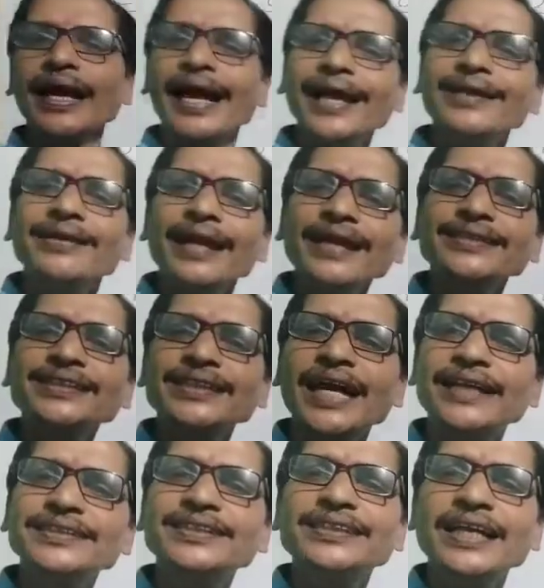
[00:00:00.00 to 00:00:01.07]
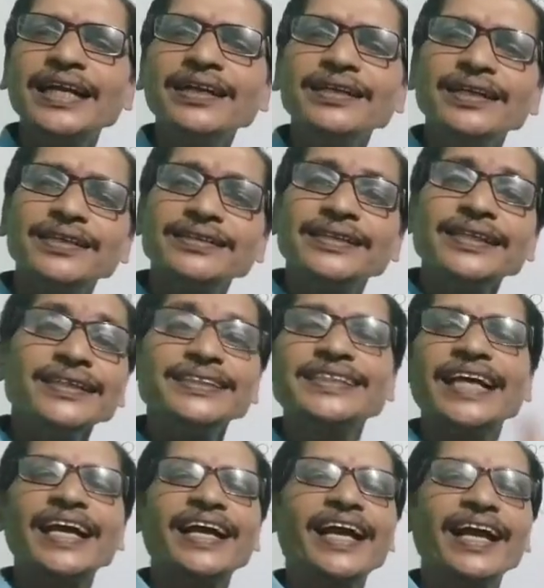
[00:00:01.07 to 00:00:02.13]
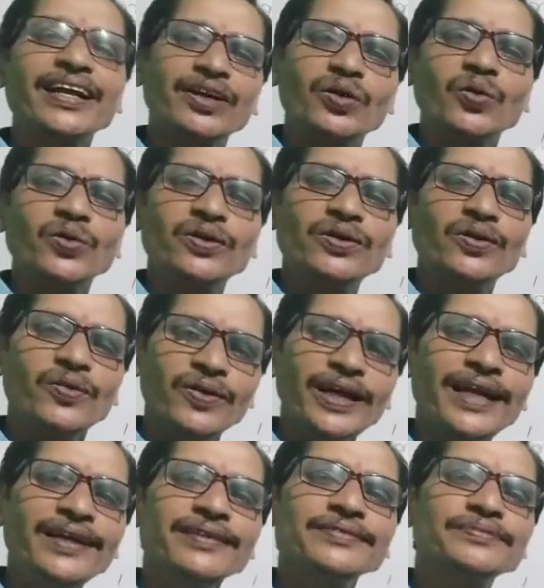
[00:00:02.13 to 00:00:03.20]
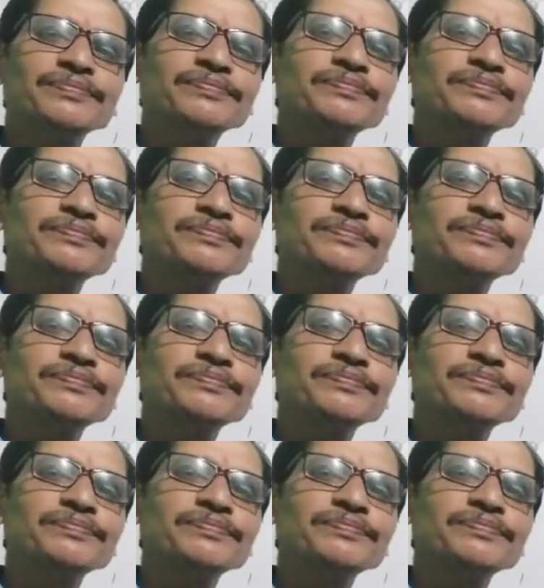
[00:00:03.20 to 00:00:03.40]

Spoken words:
And let's understand this second rule. Okay?